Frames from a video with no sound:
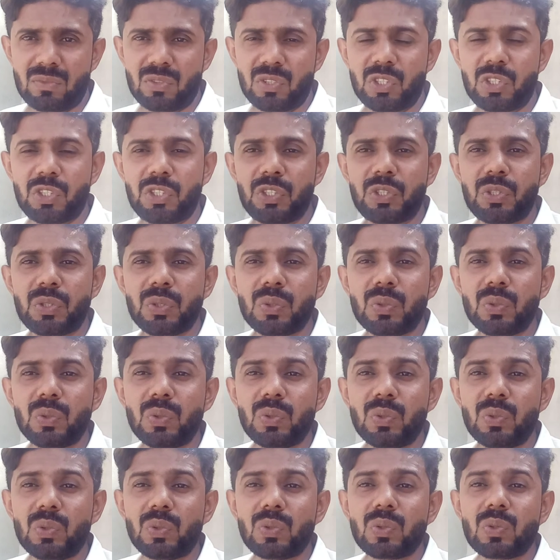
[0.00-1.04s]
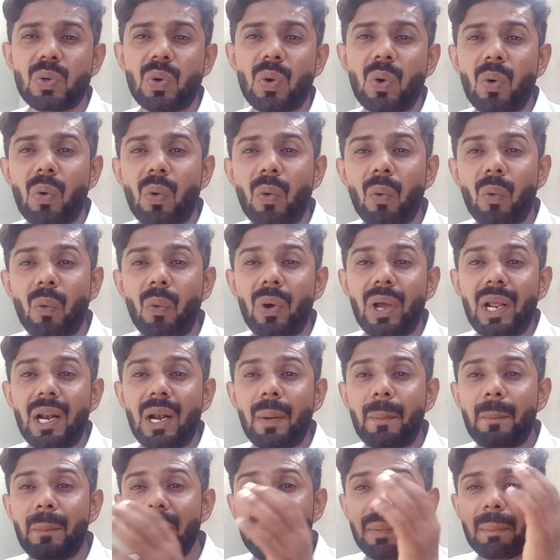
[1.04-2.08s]
You will
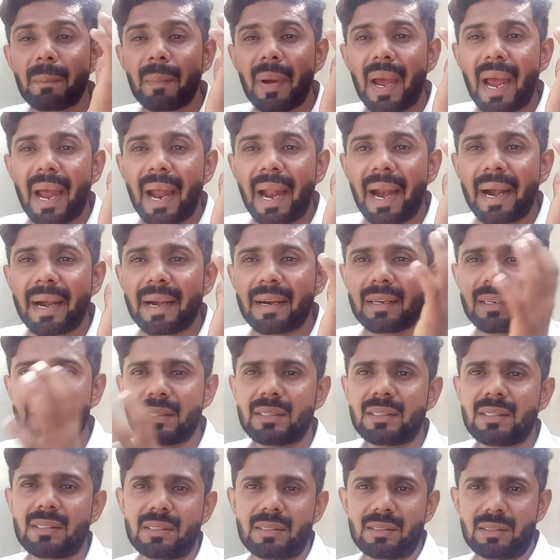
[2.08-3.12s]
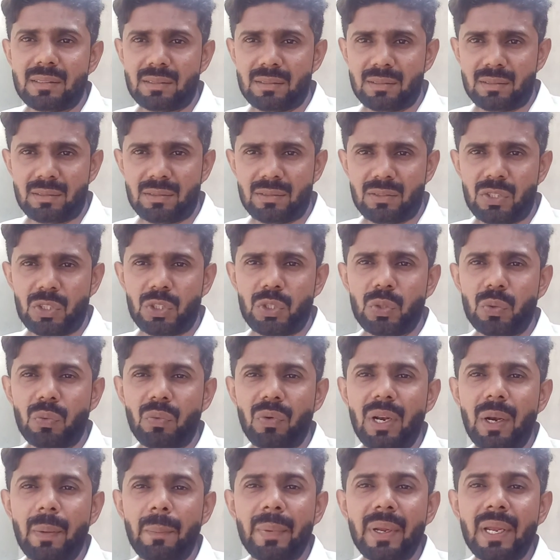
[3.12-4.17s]
be mad. You
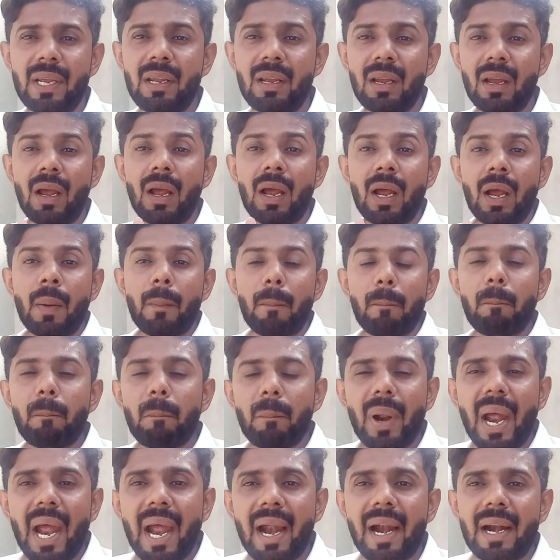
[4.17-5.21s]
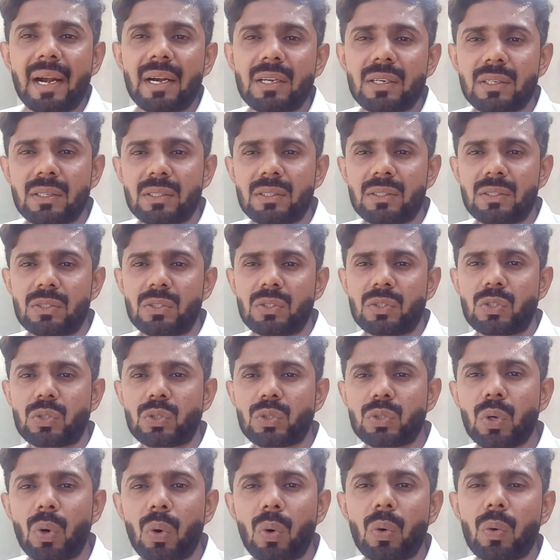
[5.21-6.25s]
will be mad.
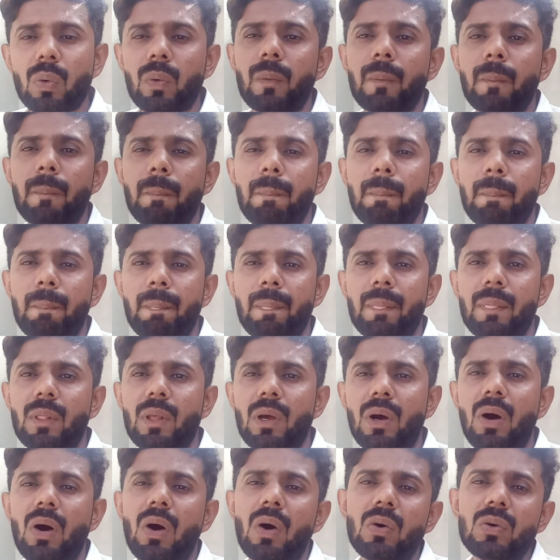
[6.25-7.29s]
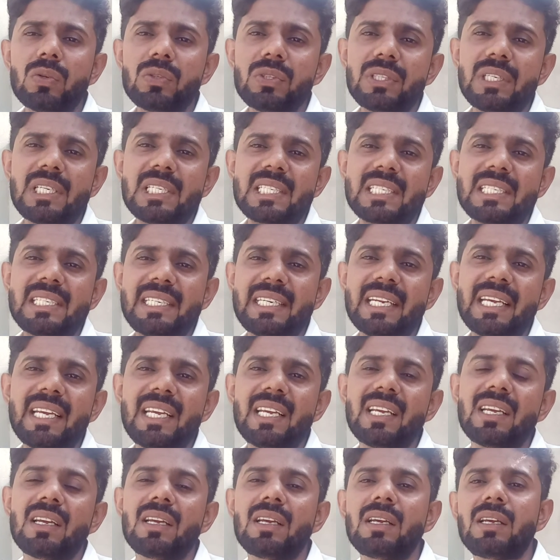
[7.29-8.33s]
So, on this
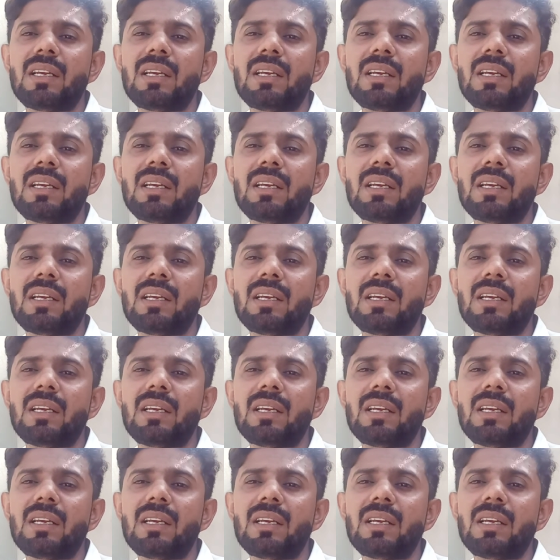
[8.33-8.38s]
day,